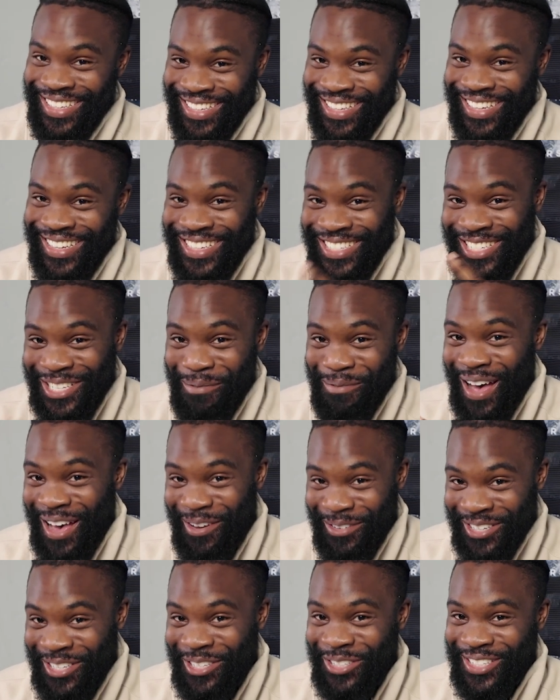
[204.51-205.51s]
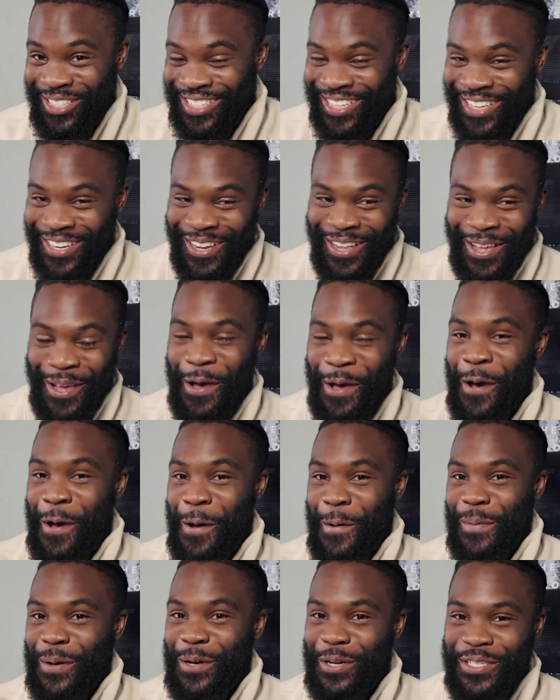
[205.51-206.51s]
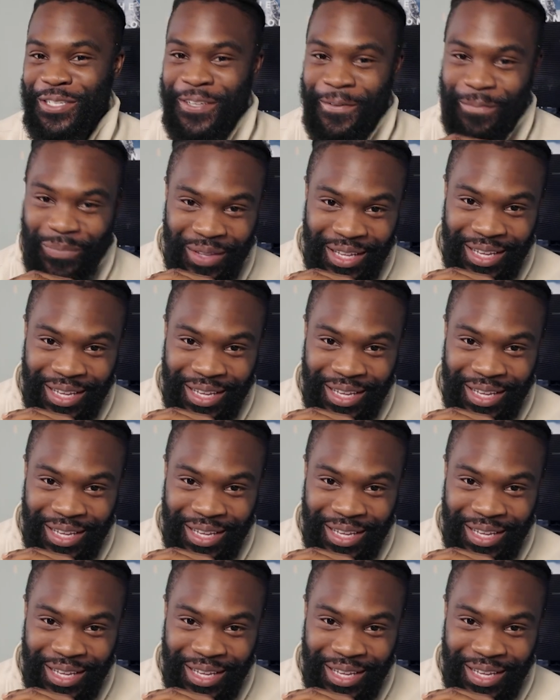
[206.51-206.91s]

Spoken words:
And this is why it was interesting. Because